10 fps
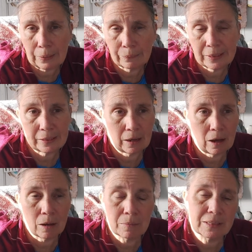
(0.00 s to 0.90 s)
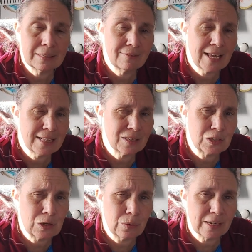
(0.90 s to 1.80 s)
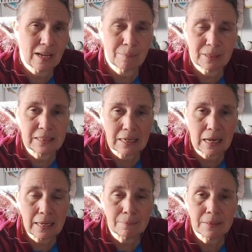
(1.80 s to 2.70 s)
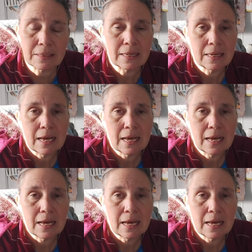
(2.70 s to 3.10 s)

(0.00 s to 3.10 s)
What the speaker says: We almost had snow a couple of times.